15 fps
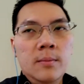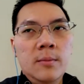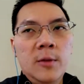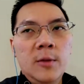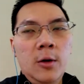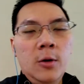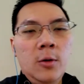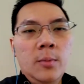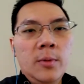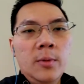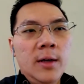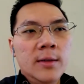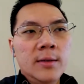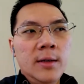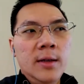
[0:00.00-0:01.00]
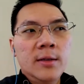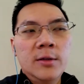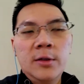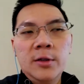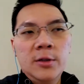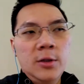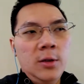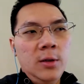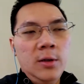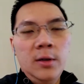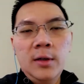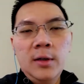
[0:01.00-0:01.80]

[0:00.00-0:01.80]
the whole process. I tell her like,